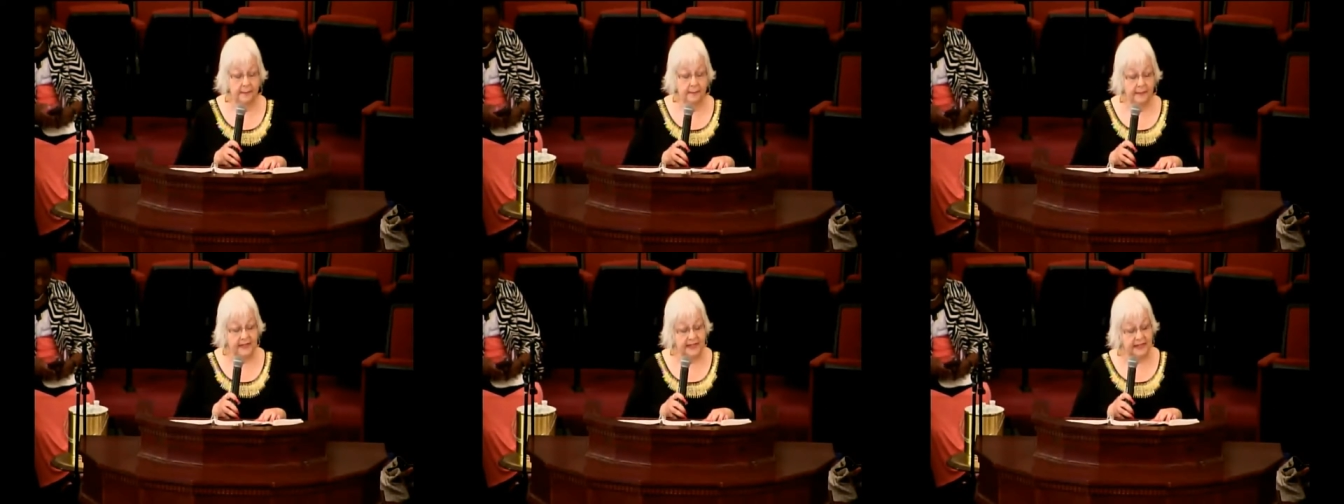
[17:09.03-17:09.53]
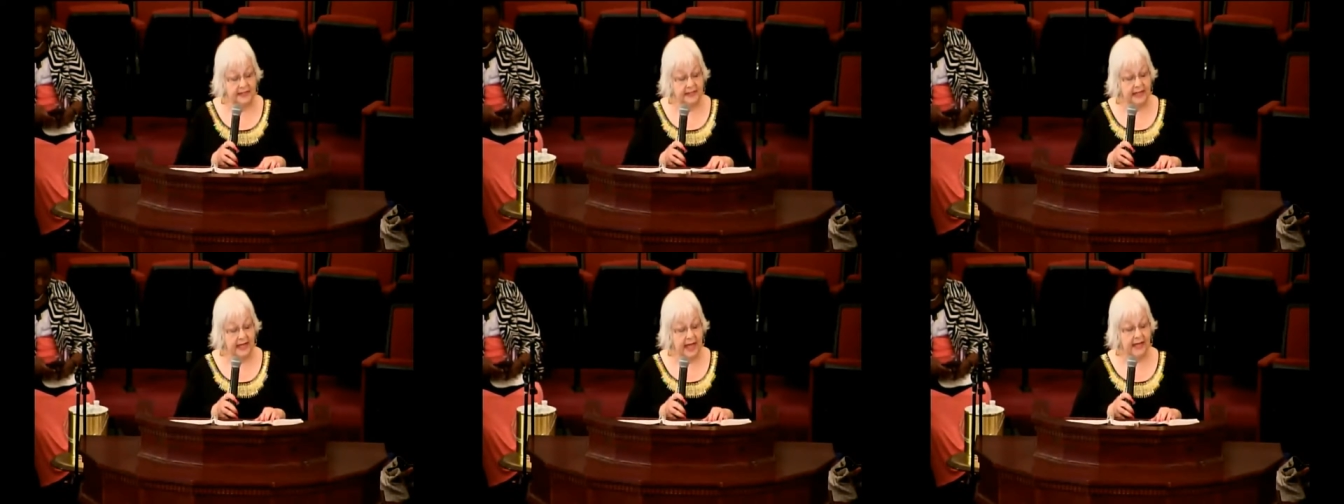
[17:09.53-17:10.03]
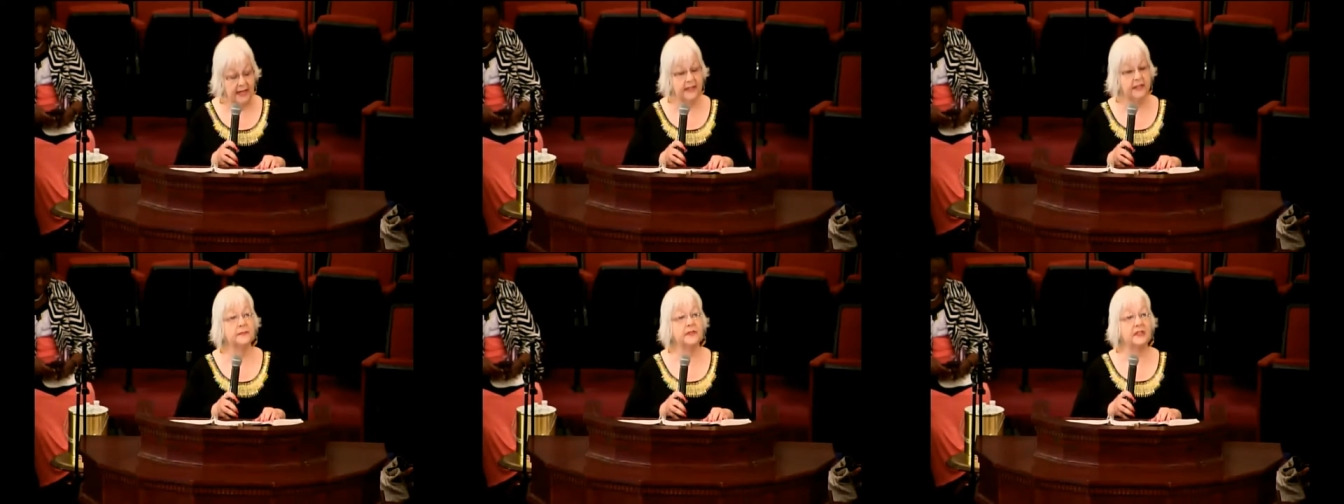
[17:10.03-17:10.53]
must deny
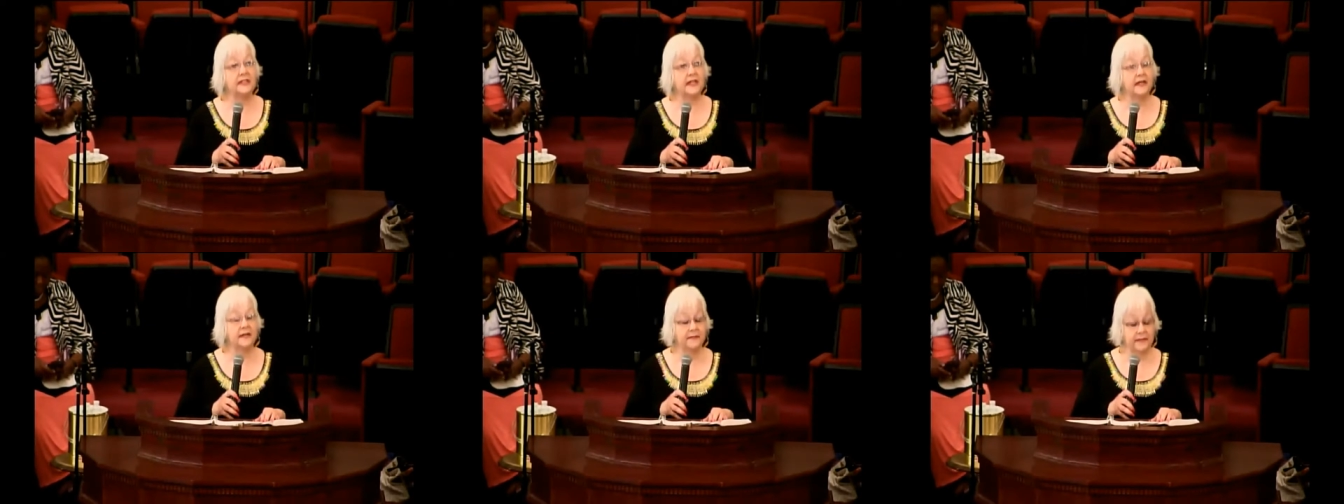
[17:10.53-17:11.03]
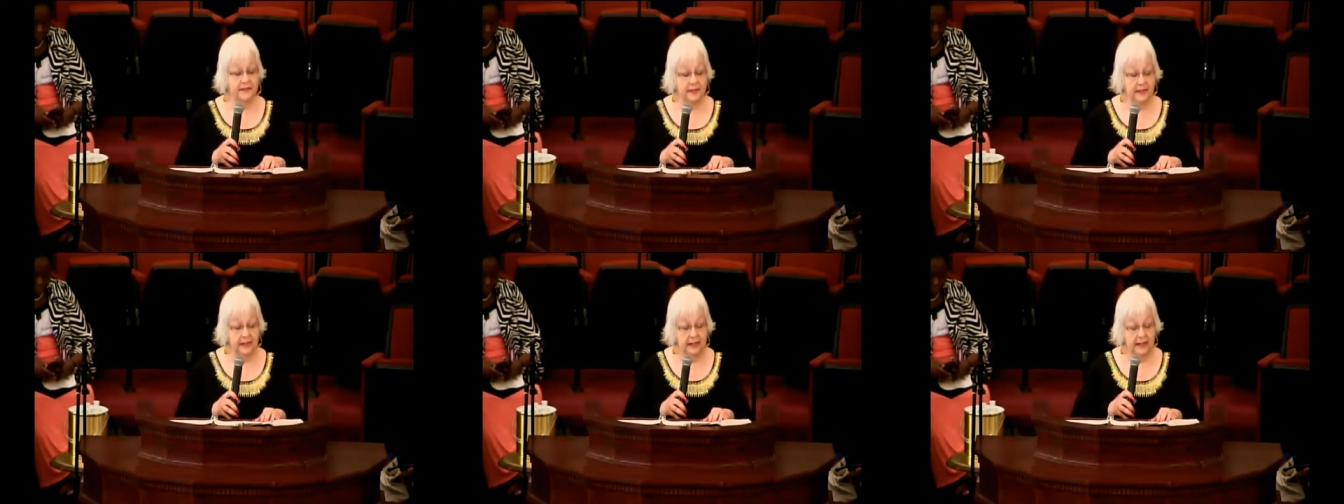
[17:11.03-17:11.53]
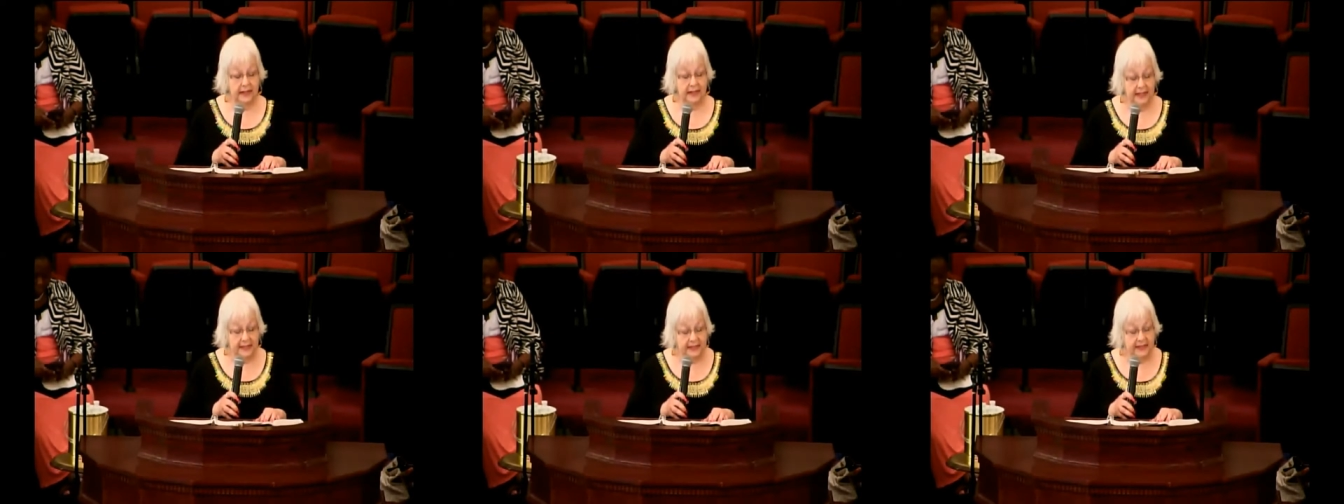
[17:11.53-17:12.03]
themselves
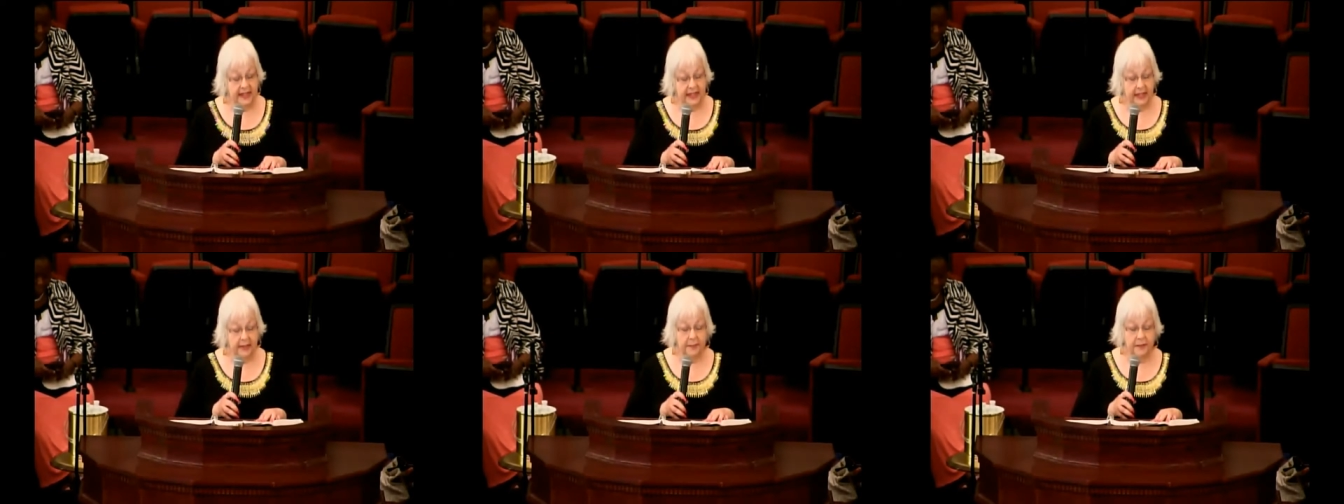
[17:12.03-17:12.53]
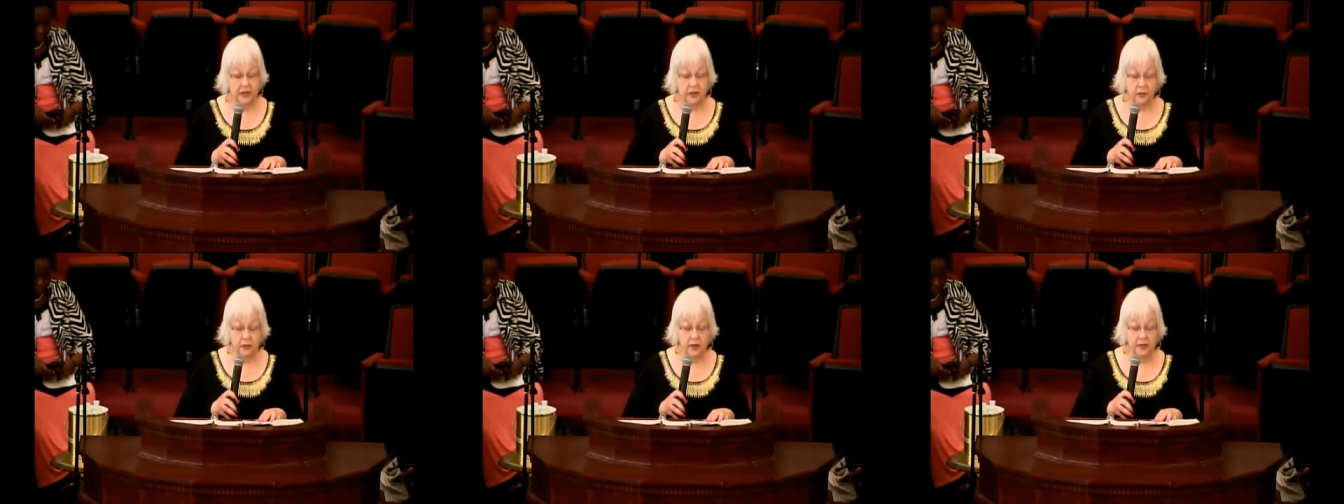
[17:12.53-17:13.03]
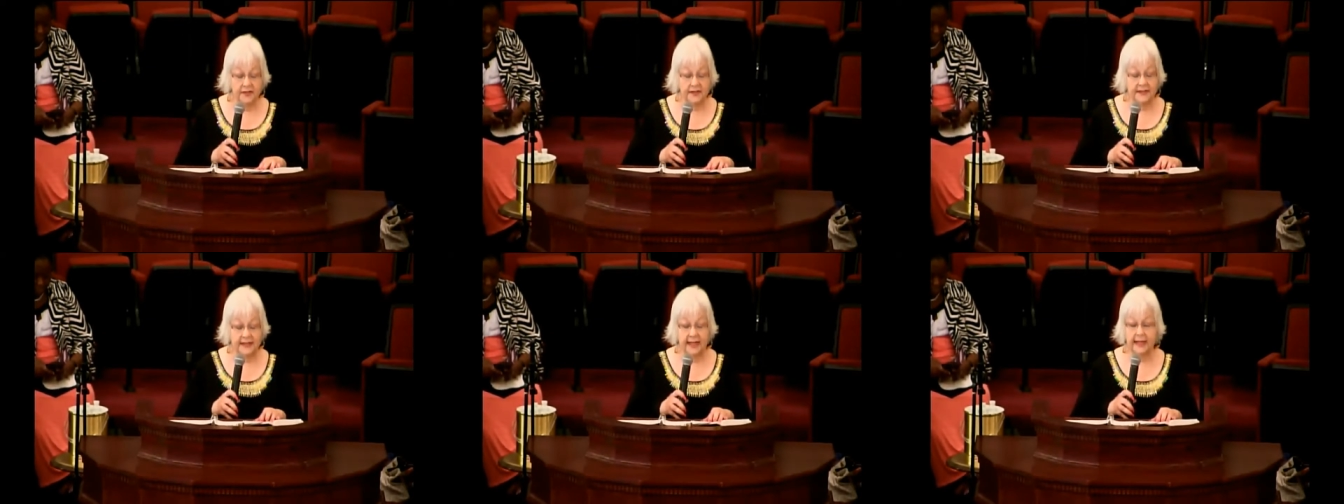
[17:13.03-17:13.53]
and take up their
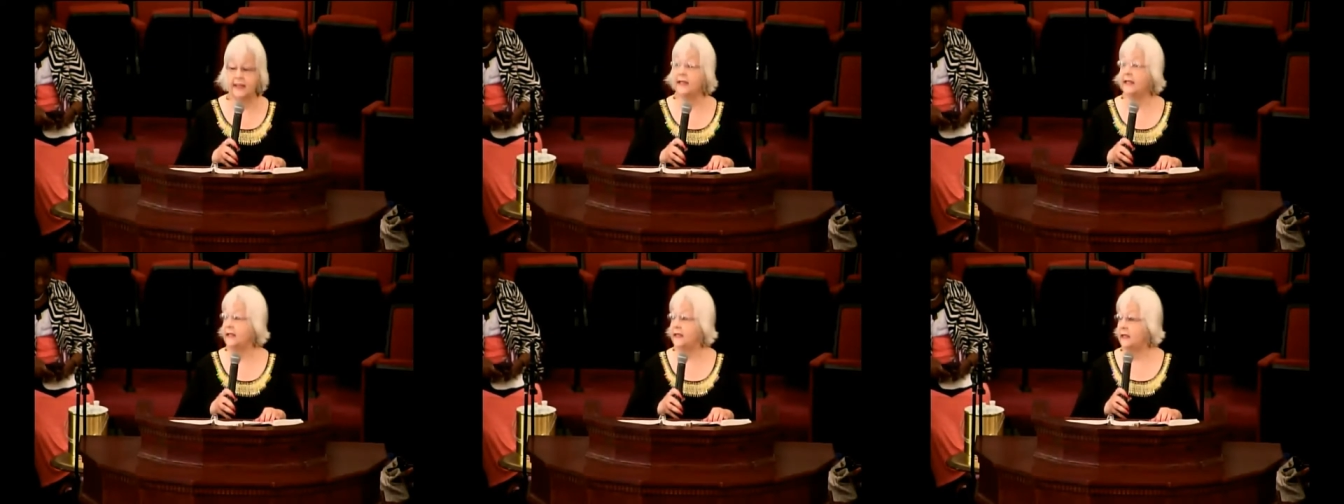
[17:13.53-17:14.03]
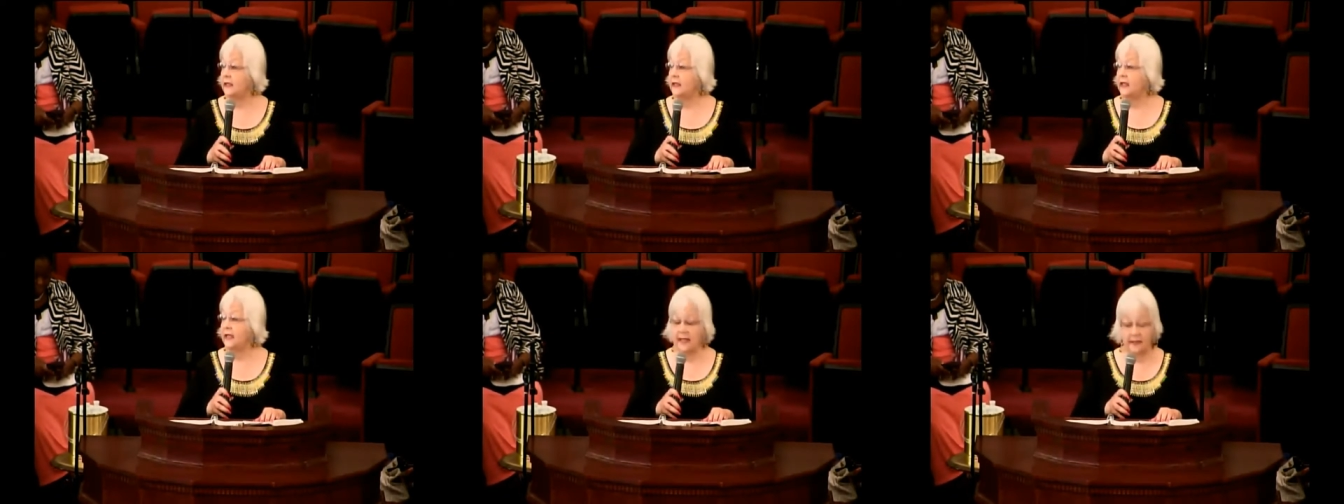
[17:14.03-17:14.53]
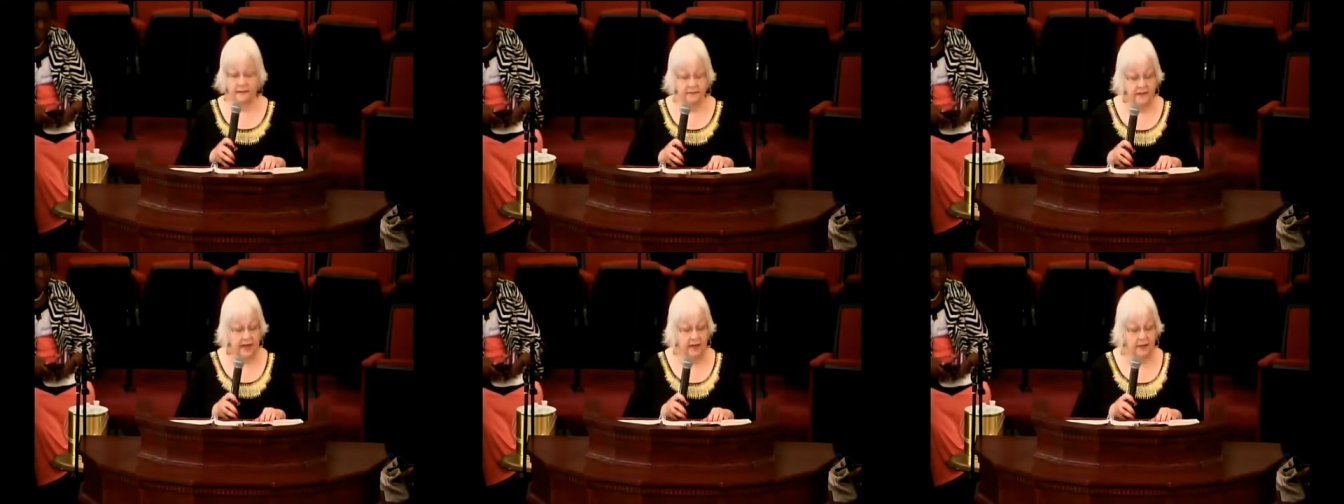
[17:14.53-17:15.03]
cross daily and
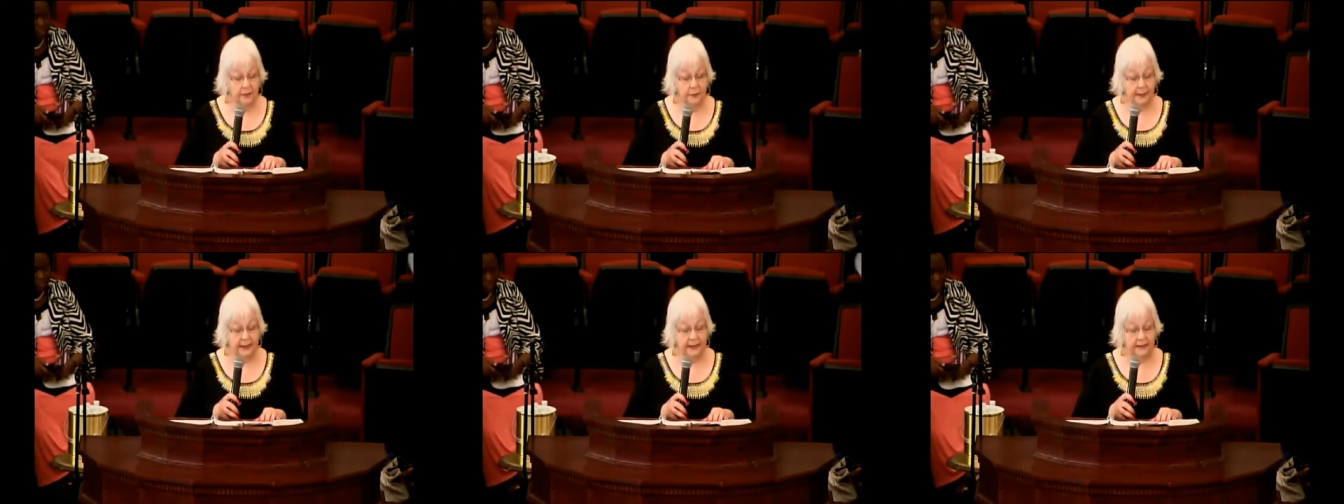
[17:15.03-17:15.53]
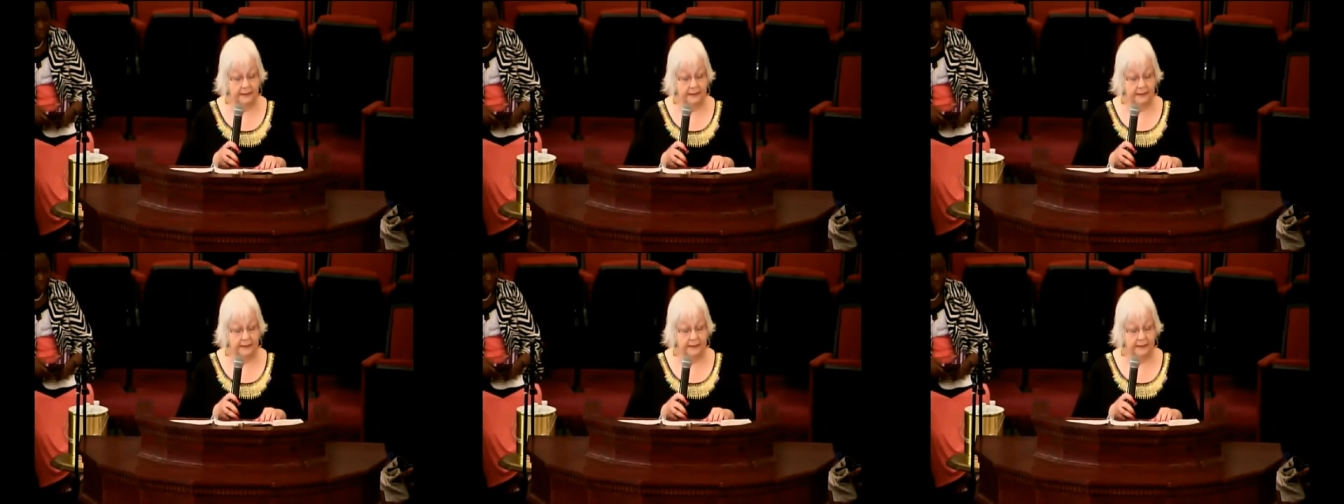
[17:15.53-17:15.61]
follow me.